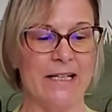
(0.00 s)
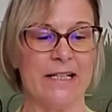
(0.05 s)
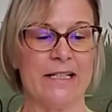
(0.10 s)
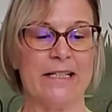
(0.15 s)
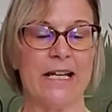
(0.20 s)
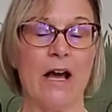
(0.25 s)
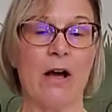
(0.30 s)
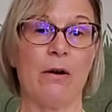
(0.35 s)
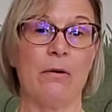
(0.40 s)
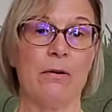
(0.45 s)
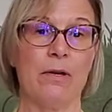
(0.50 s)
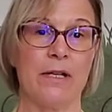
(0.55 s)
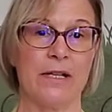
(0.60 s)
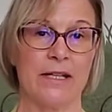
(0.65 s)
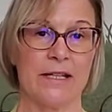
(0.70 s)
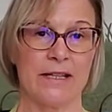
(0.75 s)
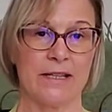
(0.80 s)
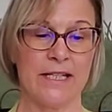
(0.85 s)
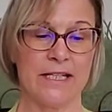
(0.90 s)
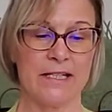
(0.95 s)
Now,
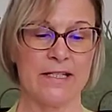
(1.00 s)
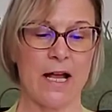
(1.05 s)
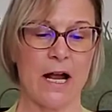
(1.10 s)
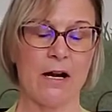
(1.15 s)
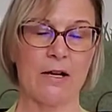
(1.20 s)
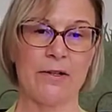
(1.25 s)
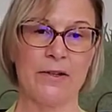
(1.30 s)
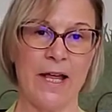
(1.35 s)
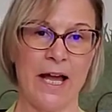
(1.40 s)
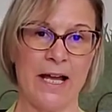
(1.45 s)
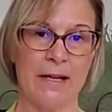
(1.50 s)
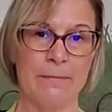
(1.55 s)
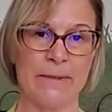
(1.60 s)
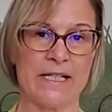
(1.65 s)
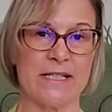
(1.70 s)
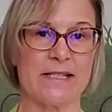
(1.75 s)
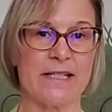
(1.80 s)
these are lye beads.